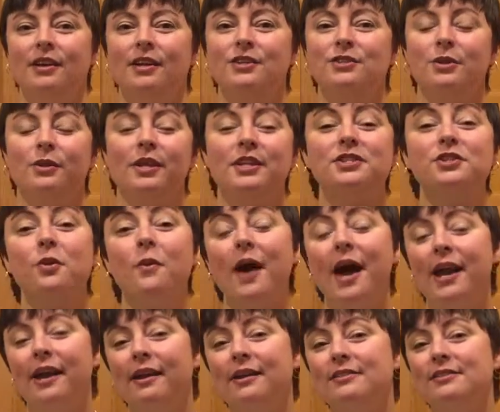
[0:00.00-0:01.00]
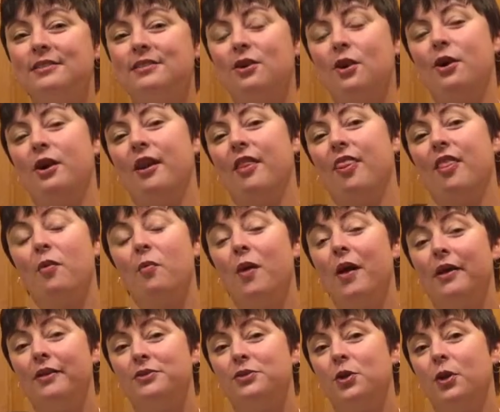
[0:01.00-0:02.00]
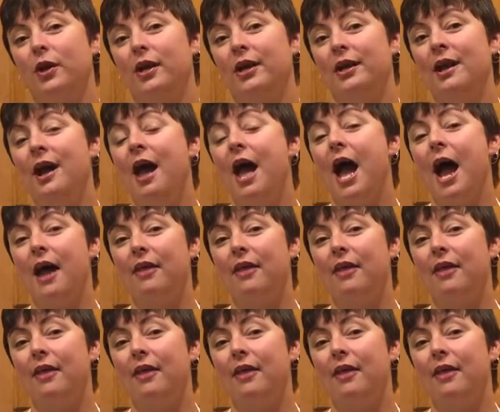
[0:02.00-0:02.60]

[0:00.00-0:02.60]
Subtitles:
So let's go ahead and get started, and then while it's cooking,